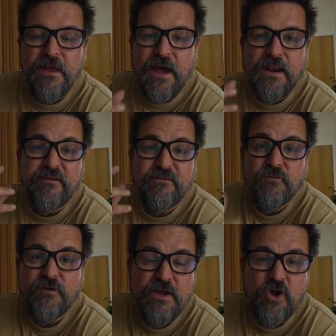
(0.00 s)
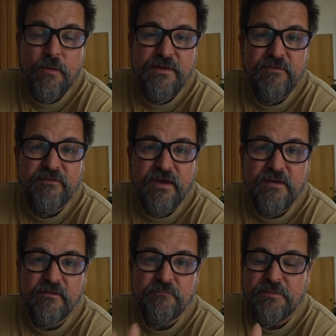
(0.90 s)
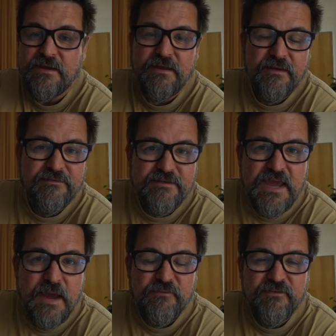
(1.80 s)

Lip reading: and had some great comments and DMs